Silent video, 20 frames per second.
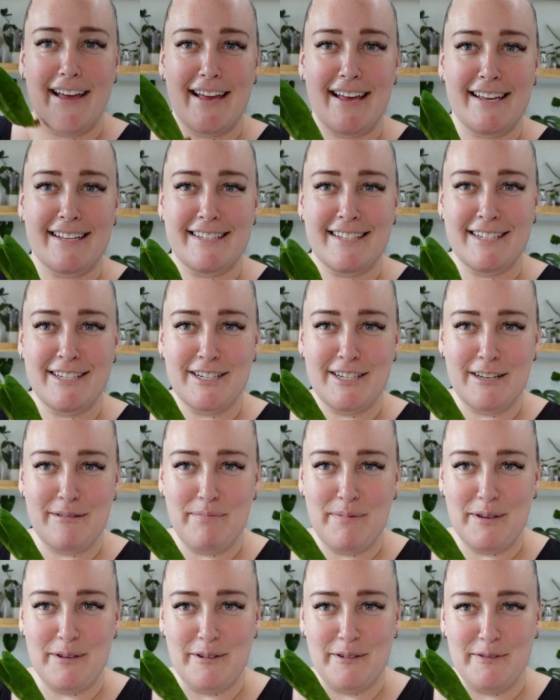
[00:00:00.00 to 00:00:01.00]
Isn't she
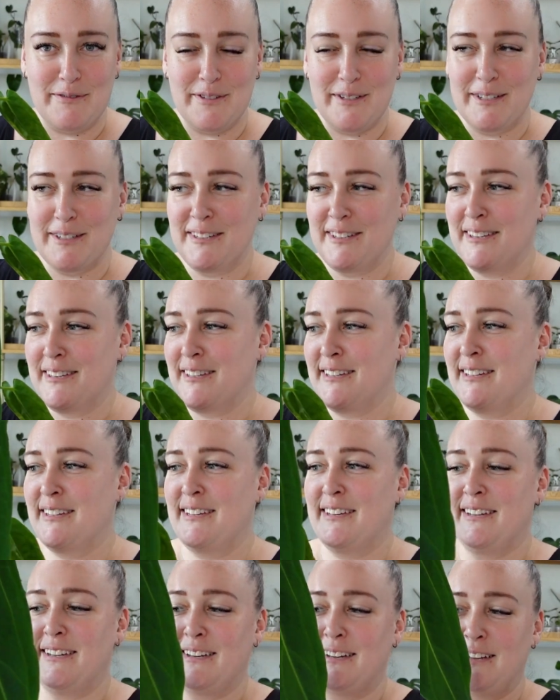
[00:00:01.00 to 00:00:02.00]
beautiful?
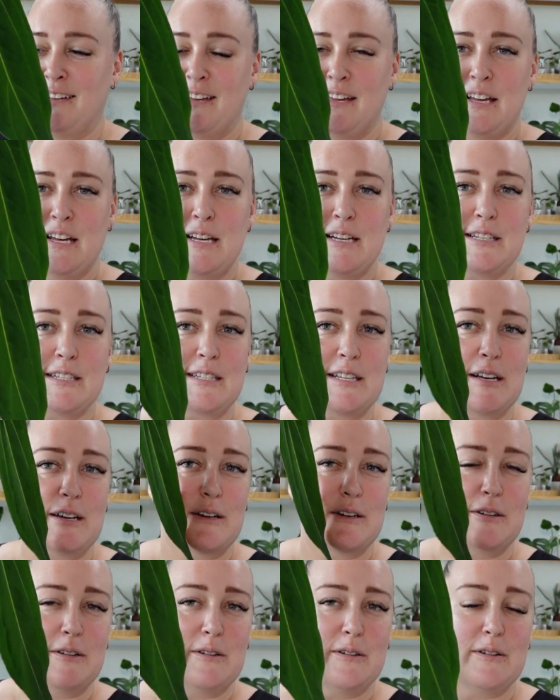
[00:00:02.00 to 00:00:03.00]

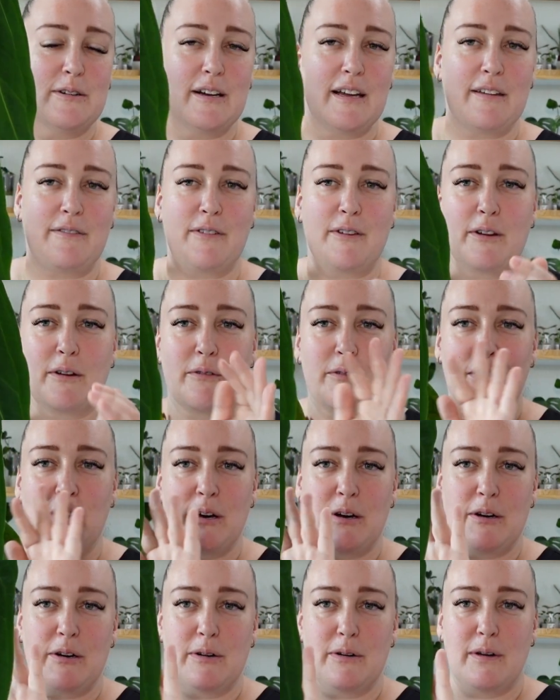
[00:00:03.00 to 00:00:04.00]
So if you don't
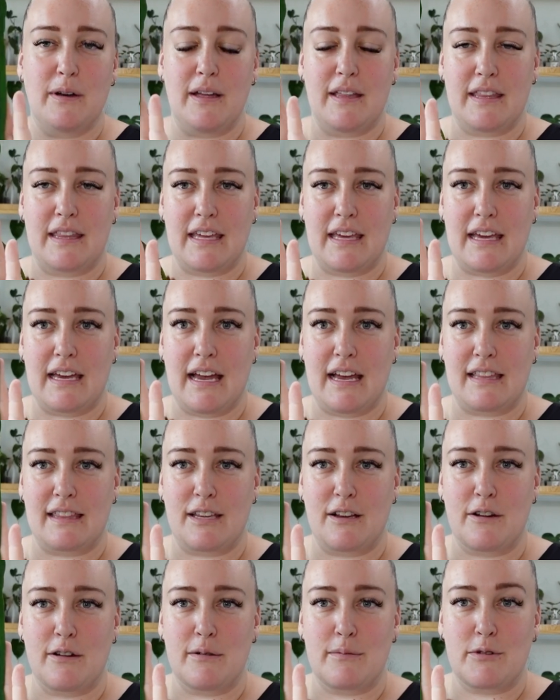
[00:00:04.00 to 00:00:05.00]
know, the
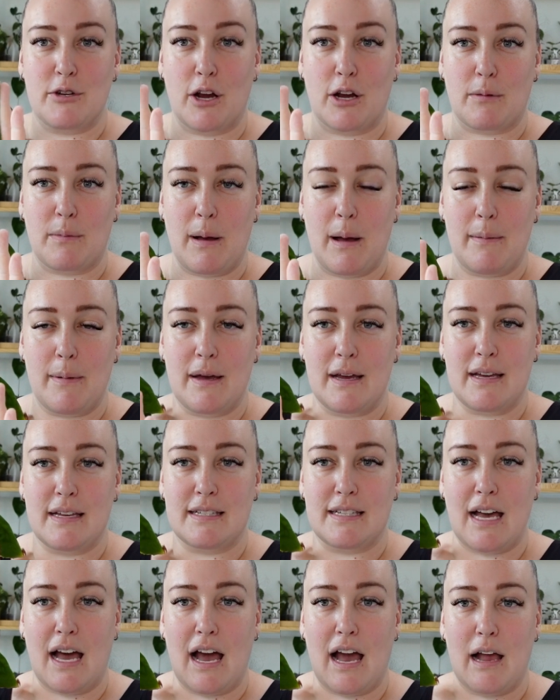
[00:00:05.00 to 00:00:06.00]
Anthurium Dark Mama
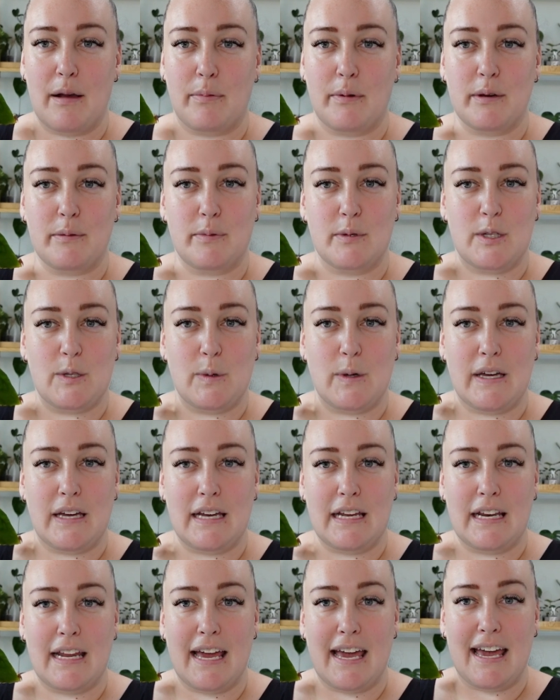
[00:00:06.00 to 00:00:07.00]
is a hybrid
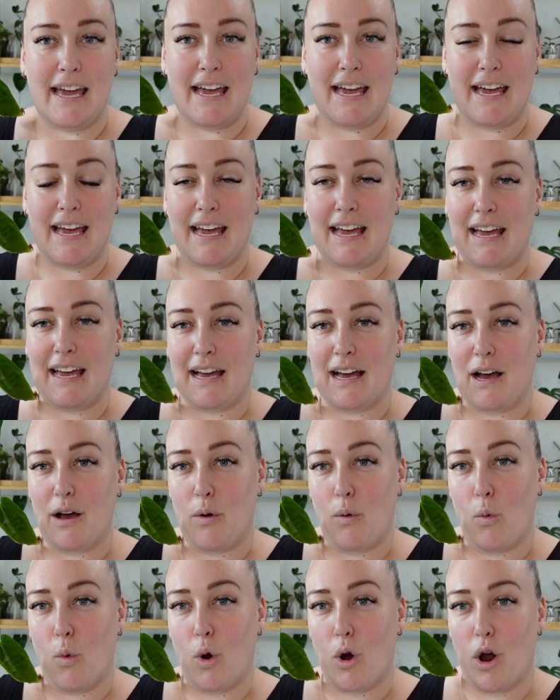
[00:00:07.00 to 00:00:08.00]
between a
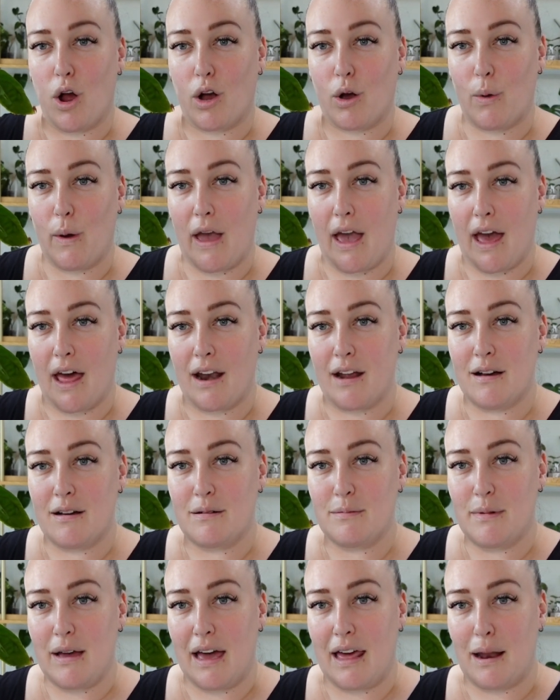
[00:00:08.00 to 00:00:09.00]

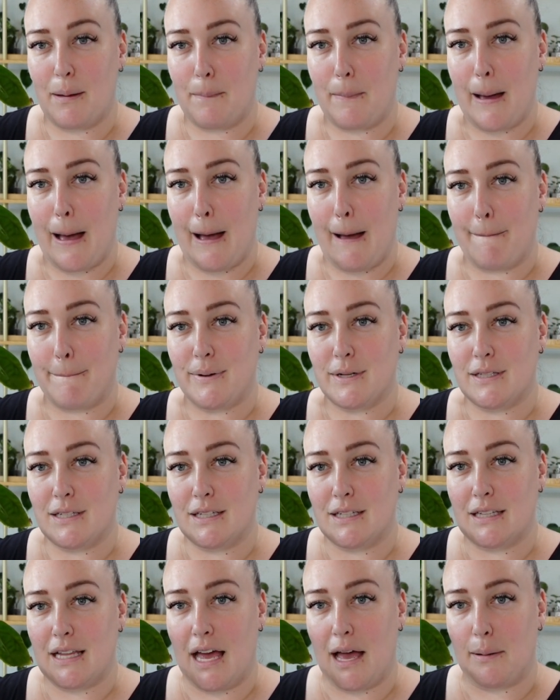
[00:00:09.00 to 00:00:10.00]
Warocqueanum and a
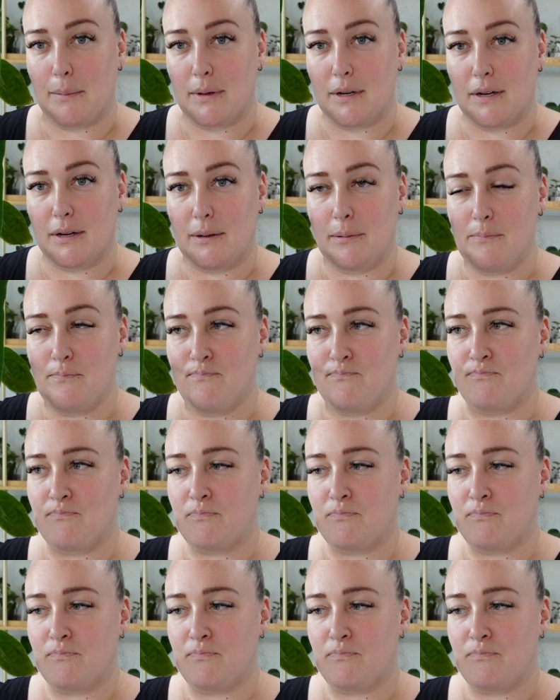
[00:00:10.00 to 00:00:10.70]
Papillolamum.